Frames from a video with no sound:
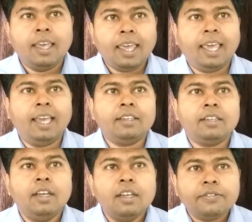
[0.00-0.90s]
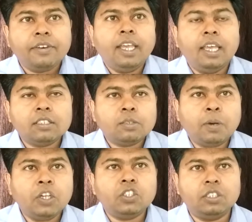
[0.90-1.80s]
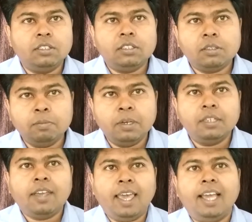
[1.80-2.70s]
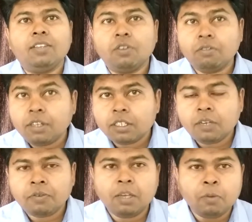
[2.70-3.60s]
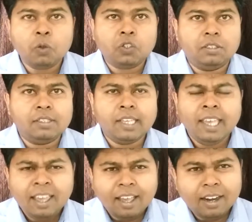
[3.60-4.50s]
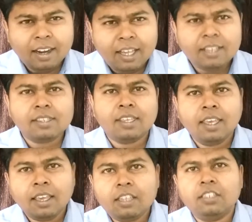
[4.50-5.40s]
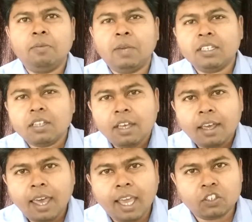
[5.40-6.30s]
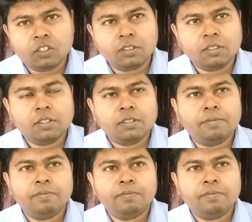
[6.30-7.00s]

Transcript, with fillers: and free expressions but has reserved emotions and less intimate actions.